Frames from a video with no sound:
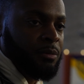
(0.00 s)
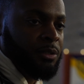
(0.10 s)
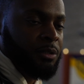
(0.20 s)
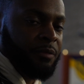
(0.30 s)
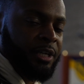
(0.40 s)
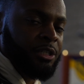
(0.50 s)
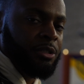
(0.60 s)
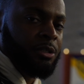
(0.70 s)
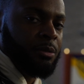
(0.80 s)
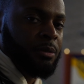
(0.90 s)
to reach,
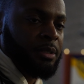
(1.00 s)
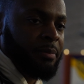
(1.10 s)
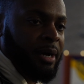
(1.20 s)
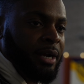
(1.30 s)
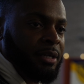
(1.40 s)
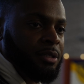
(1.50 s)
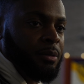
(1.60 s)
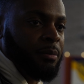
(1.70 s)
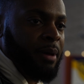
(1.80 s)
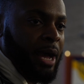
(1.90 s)
to inspire, to
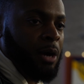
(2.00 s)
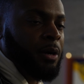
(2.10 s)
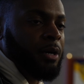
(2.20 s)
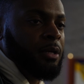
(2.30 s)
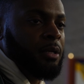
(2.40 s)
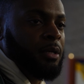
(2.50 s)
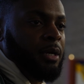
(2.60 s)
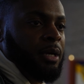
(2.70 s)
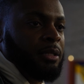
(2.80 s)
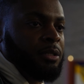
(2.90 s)
empower,
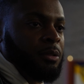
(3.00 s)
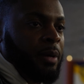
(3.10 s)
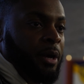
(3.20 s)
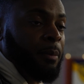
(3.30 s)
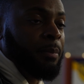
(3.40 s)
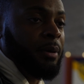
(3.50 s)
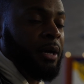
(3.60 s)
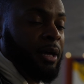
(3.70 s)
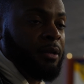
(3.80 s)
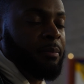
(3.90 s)
to help
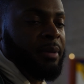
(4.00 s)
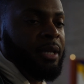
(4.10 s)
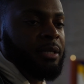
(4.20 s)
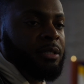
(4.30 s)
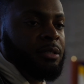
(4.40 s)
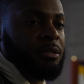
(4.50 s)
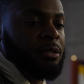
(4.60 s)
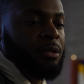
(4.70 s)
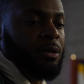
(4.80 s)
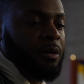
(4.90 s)
other men
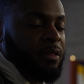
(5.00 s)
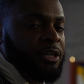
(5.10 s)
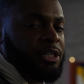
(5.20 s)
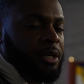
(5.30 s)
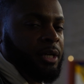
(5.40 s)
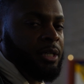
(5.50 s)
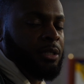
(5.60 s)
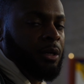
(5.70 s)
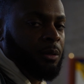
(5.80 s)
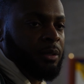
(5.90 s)
on their journey
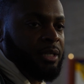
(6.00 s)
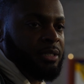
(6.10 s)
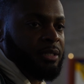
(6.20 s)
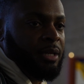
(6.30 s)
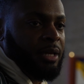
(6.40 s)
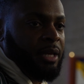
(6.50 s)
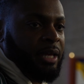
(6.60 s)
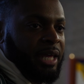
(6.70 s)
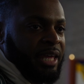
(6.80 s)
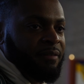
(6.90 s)
to wholeness,
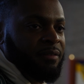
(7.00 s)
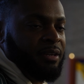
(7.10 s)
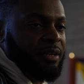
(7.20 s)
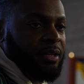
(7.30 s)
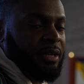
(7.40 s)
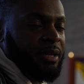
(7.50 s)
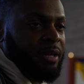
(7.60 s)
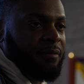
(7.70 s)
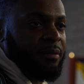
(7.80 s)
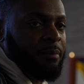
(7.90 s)
even
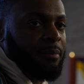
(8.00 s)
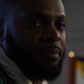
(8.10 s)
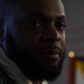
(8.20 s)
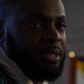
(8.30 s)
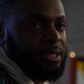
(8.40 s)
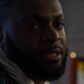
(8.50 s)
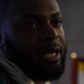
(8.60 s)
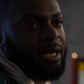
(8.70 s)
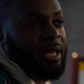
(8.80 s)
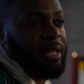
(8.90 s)
if it it's
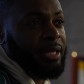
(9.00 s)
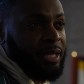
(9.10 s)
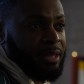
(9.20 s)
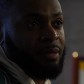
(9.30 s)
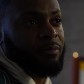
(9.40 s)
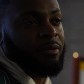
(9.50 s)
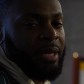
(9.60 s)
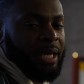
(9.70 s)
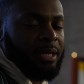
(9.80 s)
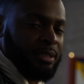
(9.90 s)
not an get them from
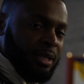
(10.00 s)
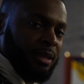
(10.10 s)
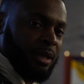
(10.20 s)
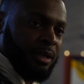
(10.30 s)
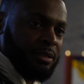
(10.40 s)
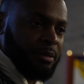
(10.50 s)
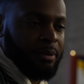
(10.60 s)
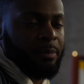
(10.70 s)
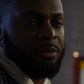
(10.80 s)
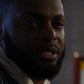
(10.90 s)
A to Z thing. Some
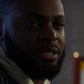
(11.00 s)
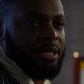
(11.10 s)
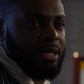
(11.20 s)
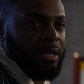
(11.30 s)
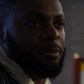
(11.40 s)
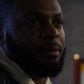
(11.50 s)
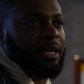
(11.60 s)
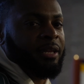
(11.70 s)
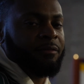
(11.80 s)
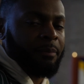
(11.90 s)
people just need help
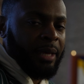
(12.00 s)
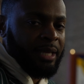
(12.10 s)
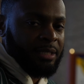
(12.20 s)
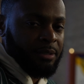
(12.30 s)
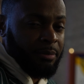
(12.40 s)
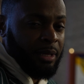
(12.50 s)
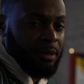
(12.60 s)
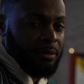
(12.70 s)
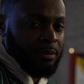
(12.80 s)
getting from A to B.